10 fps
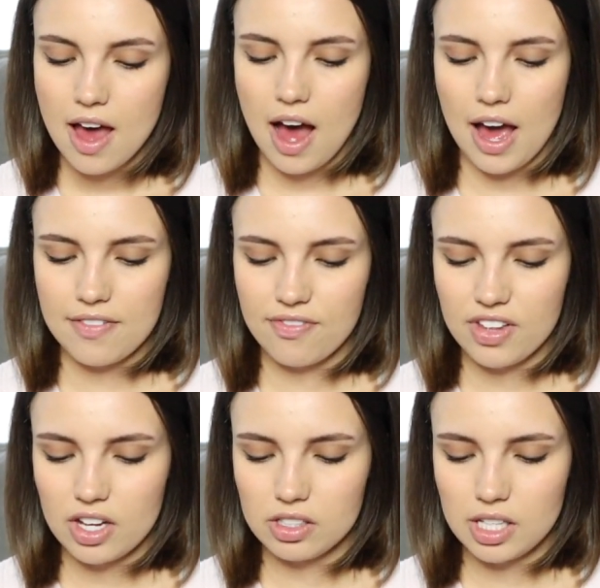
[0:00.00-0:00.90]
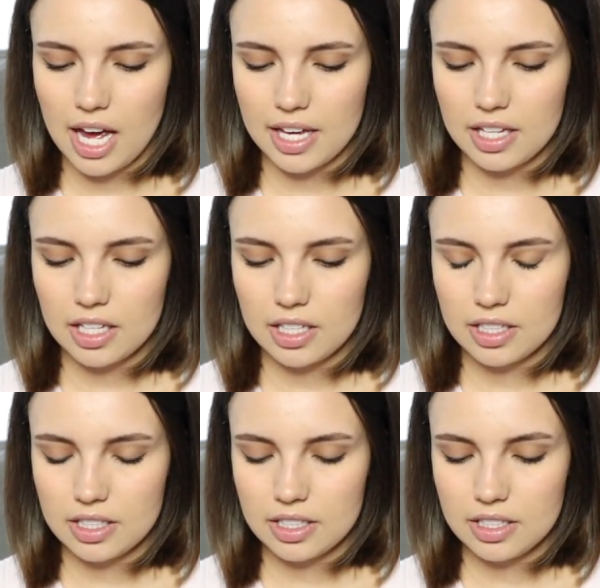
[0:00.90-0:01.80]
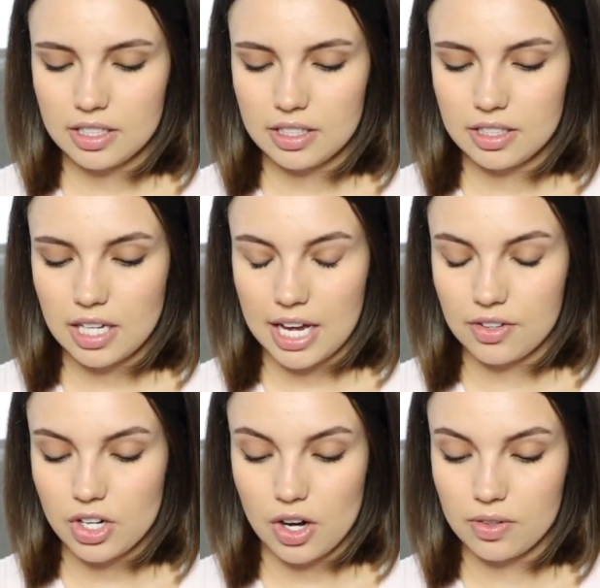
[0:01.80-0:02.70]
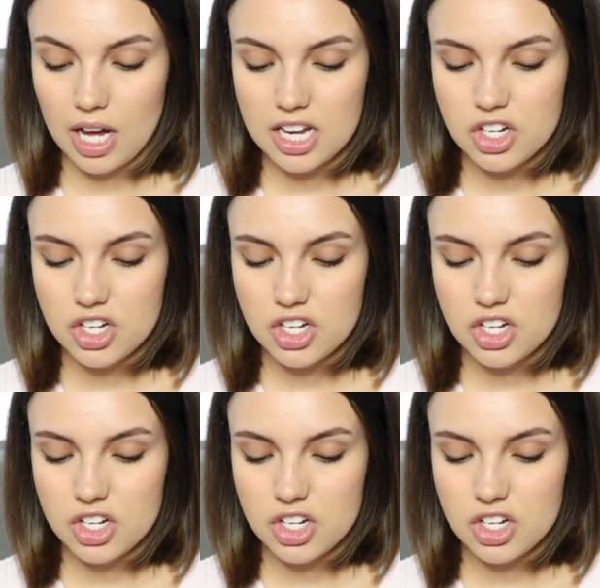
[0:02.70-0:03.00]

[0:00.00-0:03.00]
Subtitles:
I feel like, I don't know.